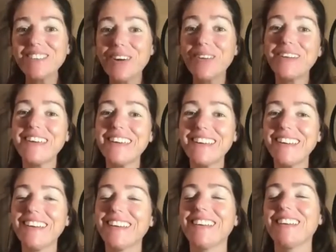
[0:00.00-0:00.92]
Tony.
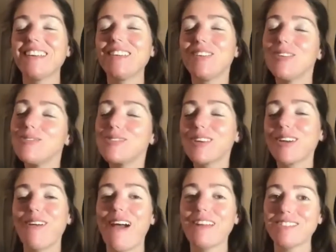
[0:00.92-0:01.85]
Huge
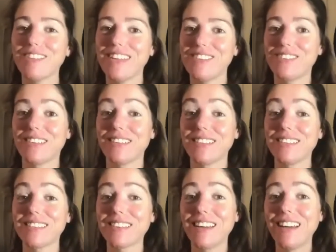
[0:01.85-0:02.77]

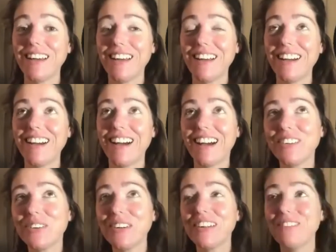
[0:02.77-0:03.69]
congratulations.
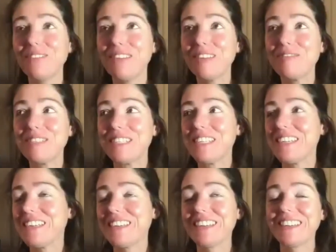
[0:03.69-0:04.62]

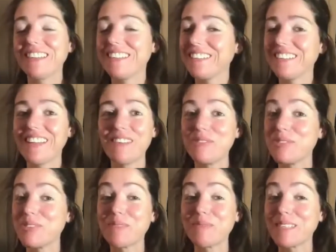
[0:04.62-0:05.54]
150 live
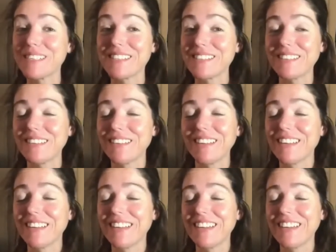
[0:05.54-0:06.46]
streams. That's
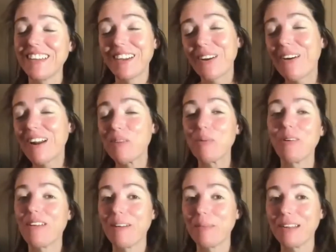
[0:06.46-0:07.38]

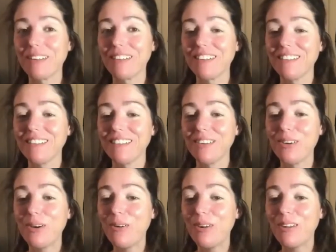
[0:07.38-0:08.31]
incredible. I mean,
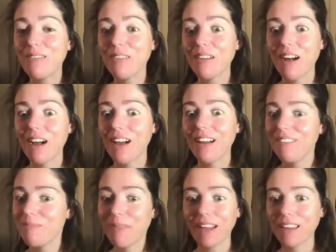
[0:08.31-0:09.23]
who would have thought
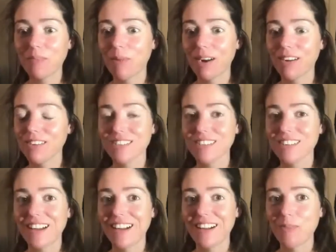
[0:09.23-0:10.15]
back in March
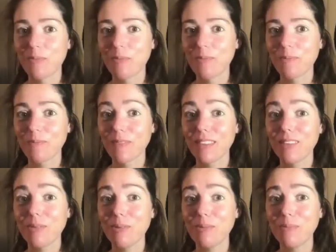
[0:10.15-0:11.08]
um,
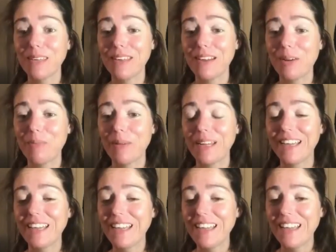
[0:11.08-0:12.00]
that we would be here? But
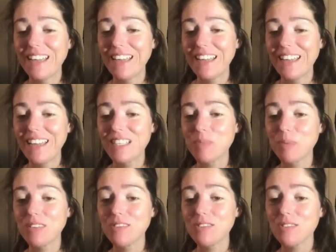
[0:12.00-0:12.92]
it's
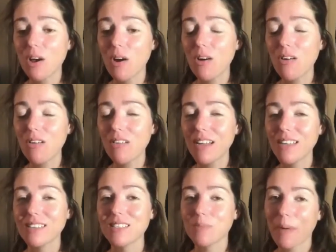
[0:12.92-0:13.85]
been so
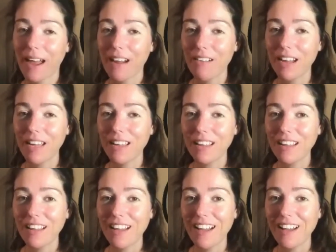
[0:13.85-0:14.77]
inspiring
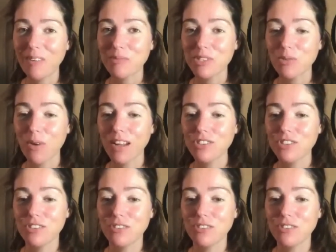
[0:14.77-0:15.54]
um, to watch